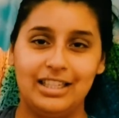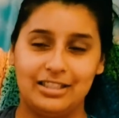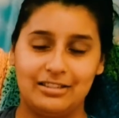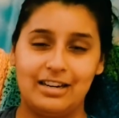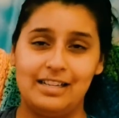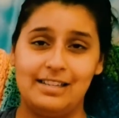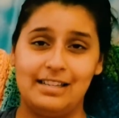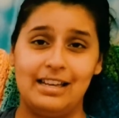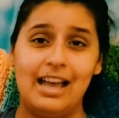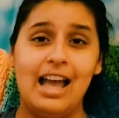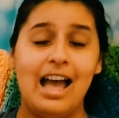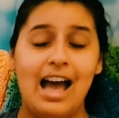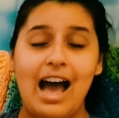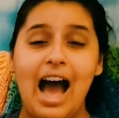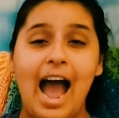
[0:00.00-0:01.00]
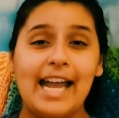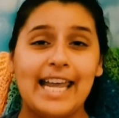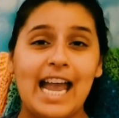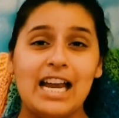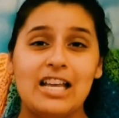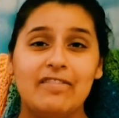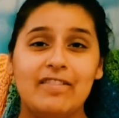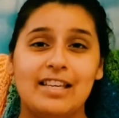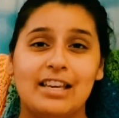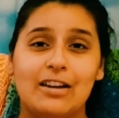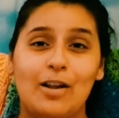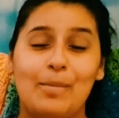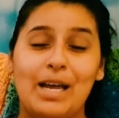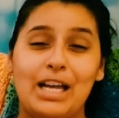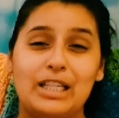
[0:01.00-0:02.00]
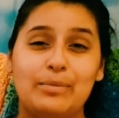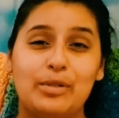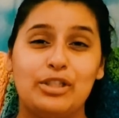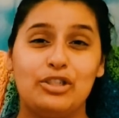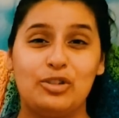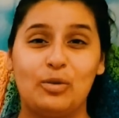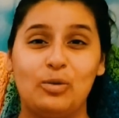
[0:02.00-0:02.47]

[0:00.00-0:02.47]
It's crazy. I can't even get on my husband's